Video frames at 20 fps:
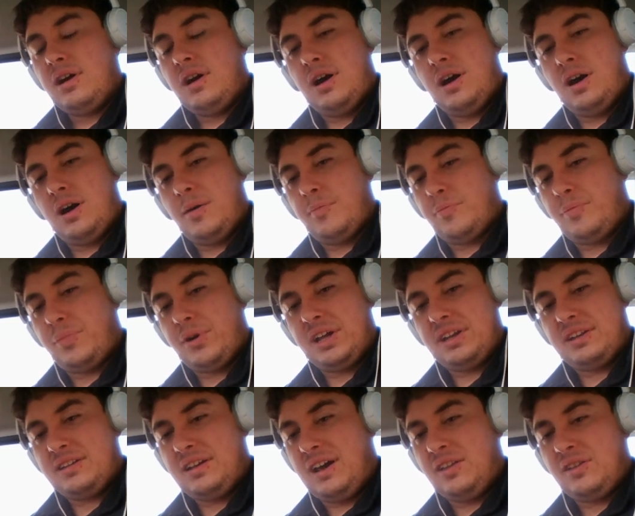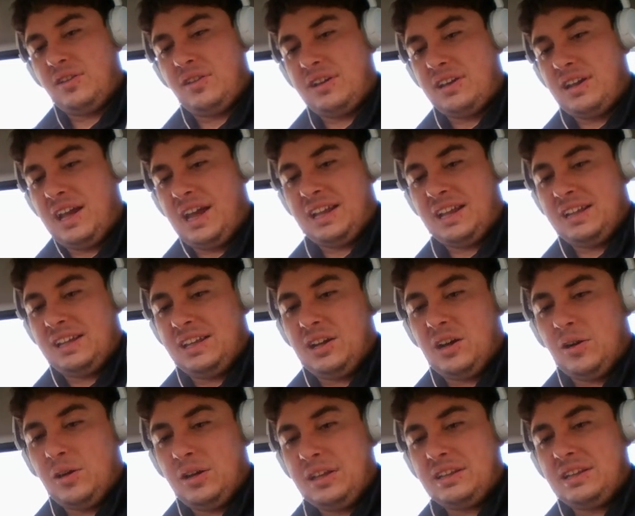um, but other than that, you
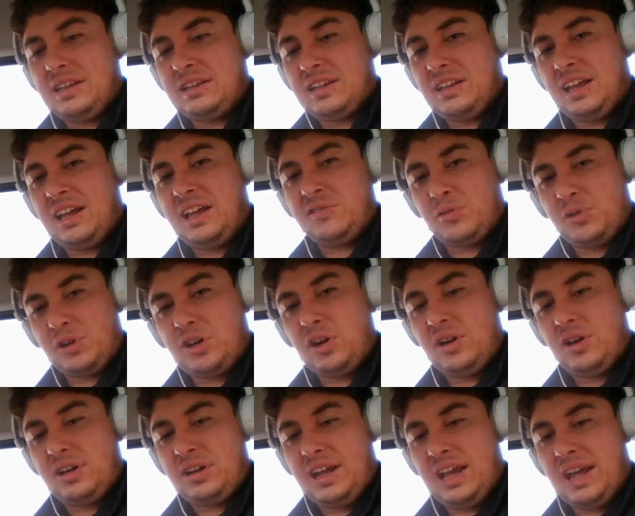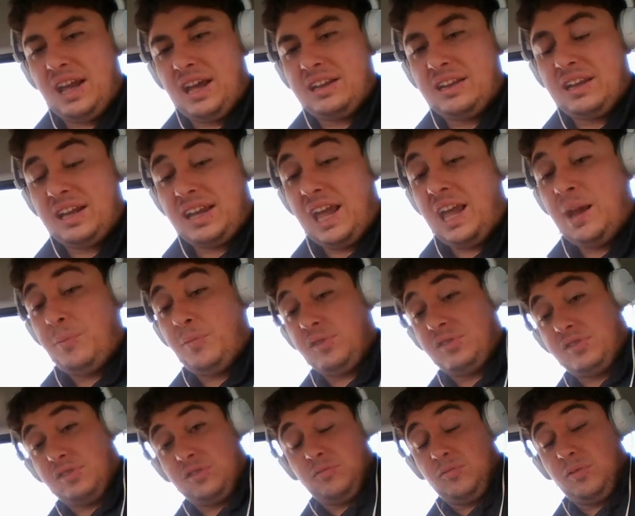know, it, the delays were good, and the game
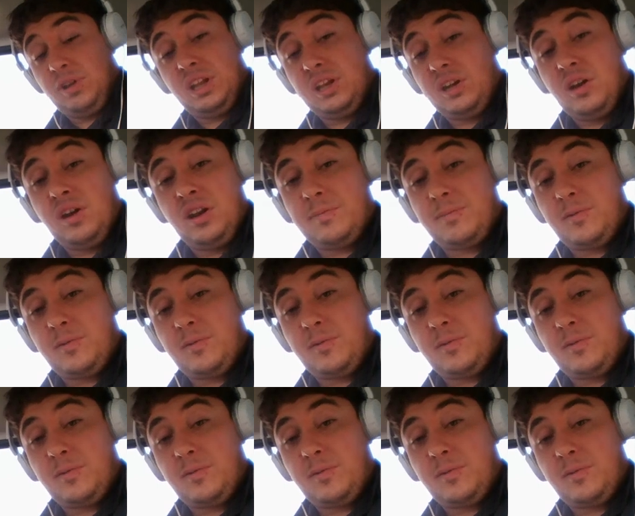was really good.